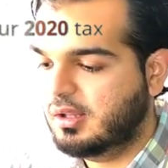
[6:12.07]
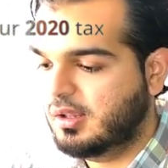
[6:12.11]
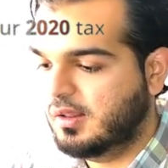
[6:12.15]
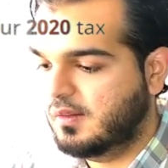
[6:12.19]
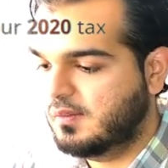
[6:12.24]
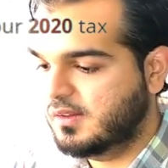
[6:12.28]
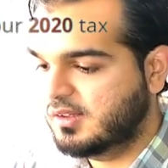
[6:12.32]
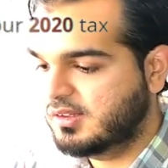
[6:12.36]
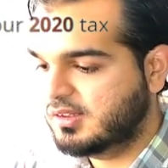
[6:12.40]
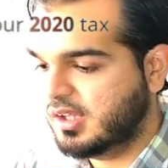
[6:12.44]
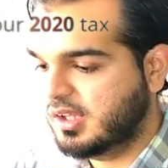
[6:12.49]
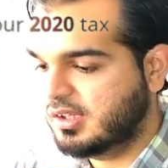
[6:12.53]

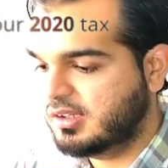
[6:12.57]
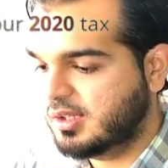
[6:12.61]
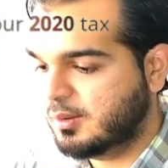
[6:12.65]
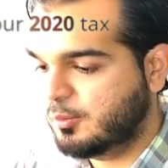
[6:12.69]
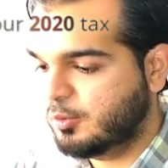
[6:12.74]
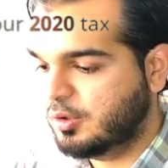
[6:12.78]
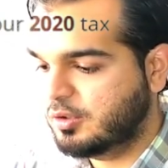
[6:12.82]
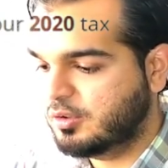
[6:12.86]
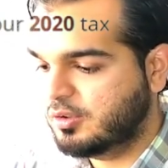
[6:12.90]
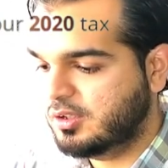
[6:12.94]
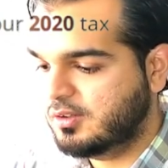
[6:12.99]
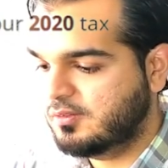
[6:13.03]
In this case, I'm
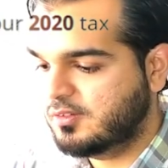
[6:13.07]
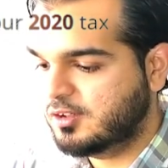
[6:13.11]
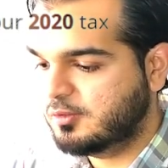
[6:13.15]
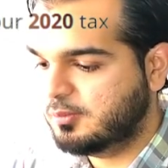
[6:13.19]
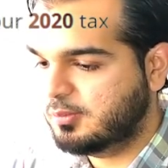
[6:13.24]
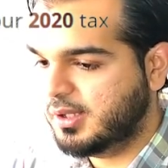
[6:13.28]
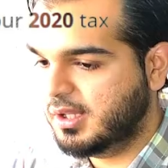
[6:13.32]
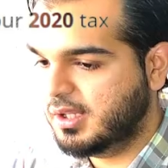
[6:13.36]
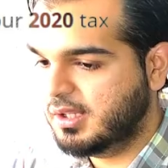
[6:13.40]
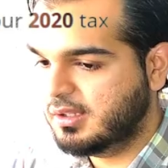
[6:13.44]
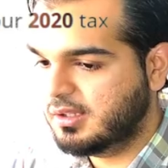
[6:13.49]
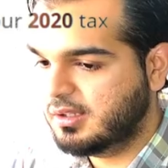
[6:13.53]
going to leave this
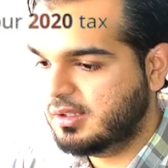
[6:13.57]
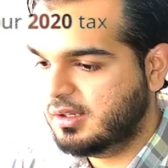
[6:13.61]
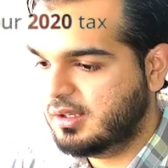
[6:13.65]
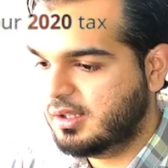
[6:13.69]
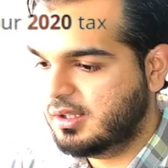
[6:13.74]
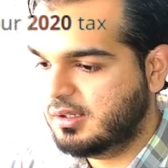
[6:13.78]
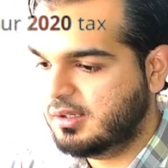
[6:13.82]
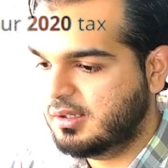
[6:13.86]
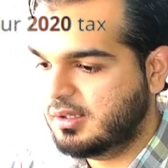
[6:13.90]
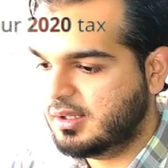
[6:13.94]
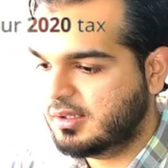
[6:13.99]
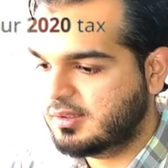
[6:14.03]
blank and
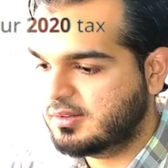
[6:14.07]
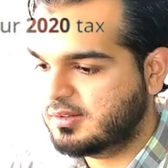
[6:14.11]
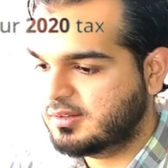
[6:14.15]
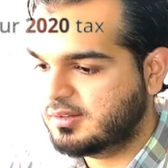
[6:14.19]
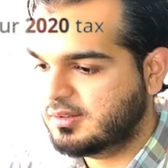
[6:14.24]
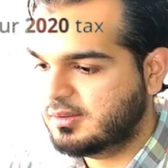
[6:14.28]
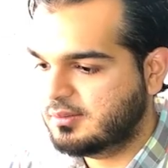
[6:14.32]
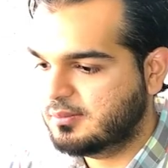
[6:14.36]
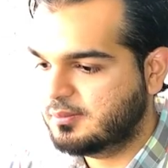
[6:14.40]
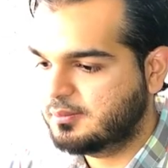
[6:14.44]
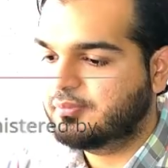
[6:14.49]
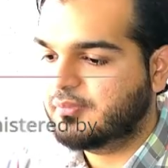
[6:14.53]
hit next.